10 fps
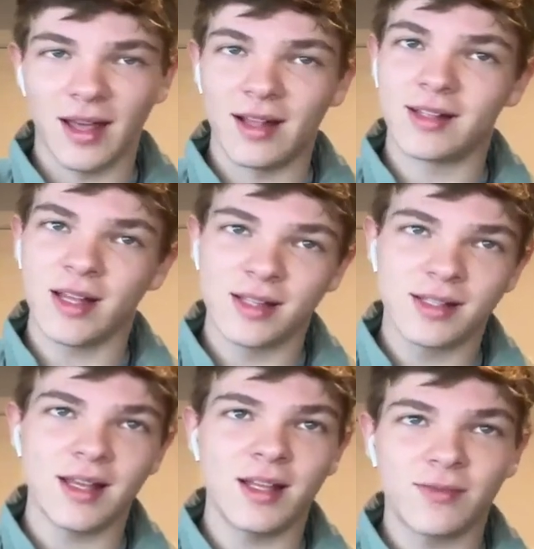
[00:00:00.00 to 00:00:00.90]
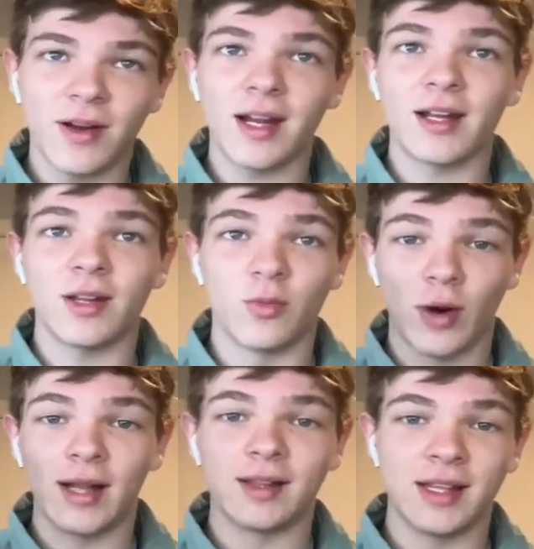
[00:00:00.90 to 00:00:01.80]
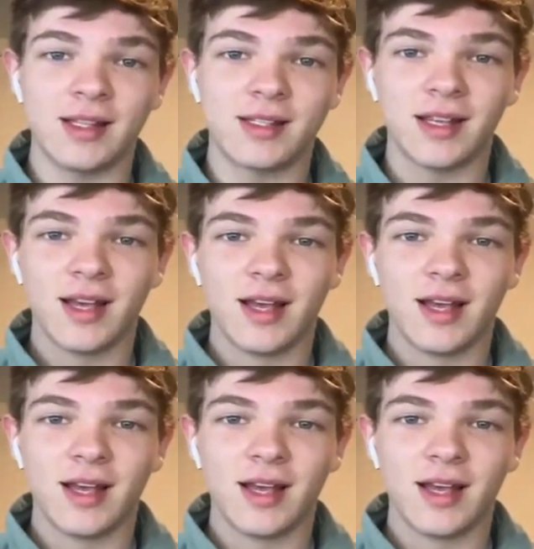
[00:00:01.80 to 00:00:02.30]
it's it's funny. I did write this